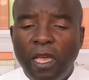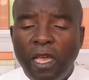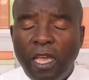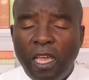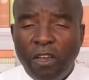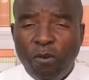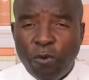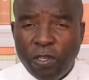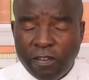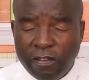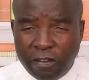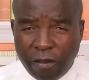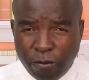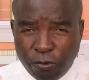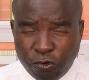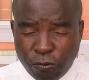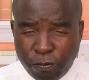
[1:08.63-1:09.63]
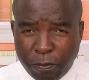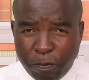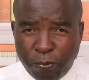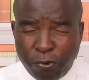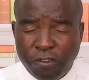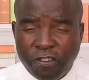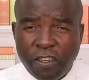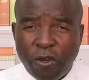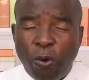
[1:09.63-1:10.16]
And we seem to be
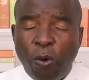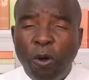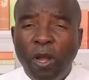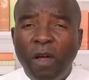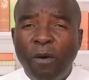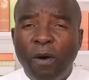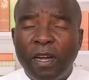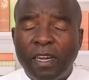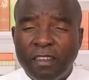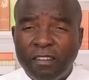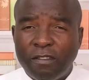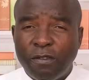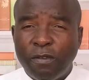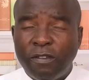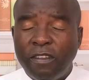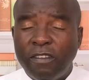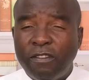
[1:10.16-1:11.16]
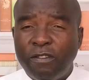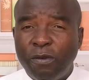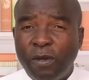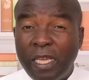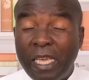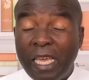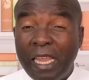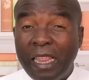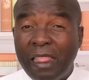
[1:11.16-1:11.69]
putting all our resources
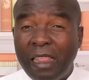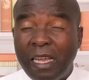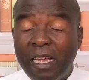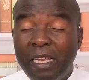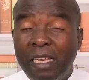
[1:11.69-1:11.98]
together.